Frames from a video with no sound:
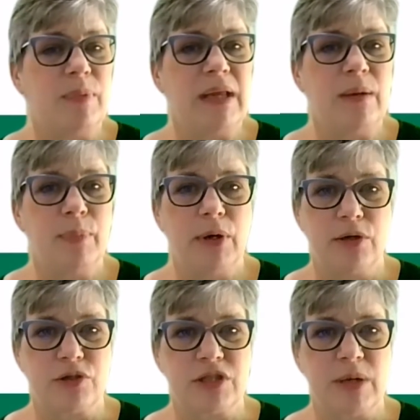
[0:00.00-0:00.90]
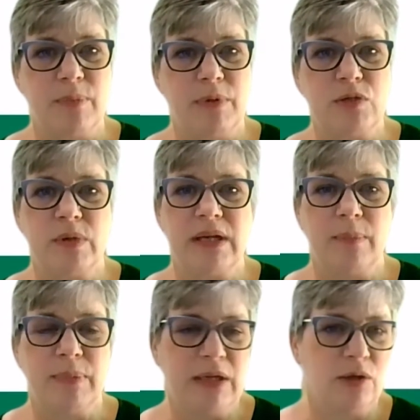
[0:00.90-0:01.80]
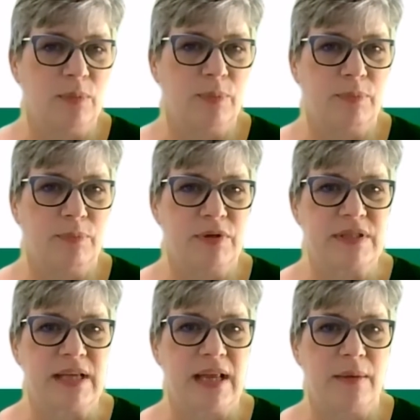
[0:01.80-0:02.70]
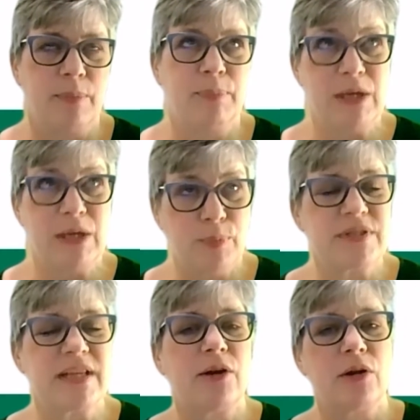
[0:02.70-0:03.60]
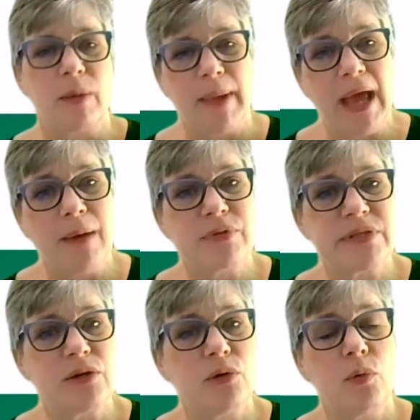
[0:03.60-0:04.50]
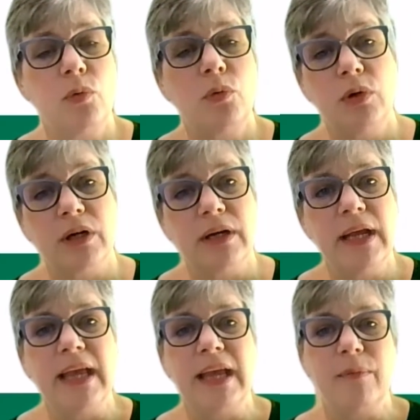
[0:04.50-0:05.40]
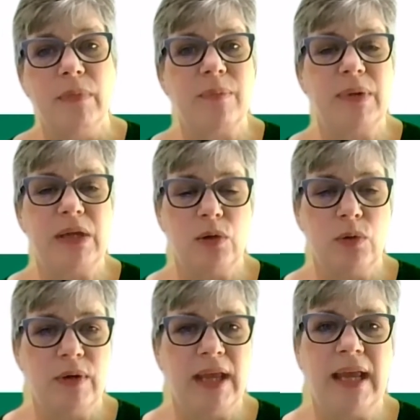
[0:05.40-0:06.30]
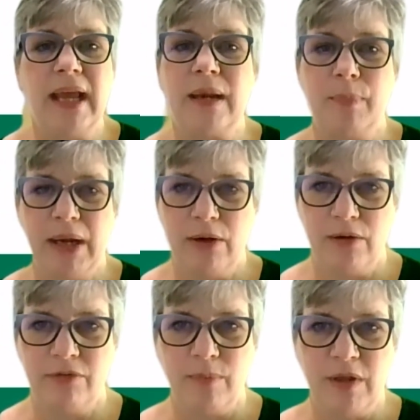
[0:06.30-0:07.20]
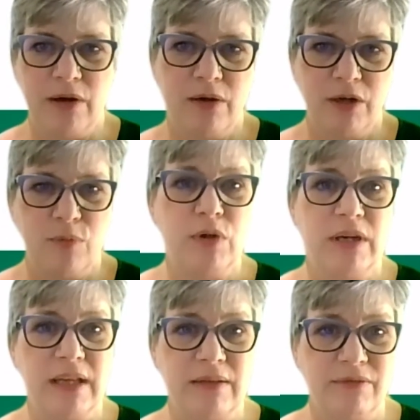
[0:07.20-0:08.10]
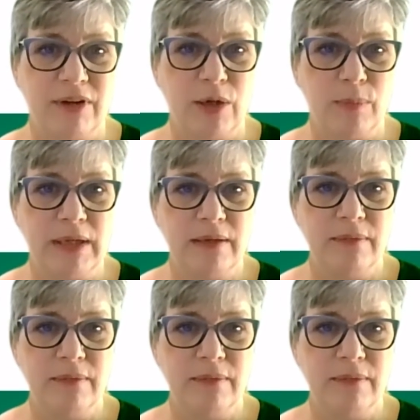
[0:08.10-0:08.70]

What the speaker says: be a partnership between a Peel presenter and a PaTTAN presenter, or it might be HUNE and a parent from their community environment.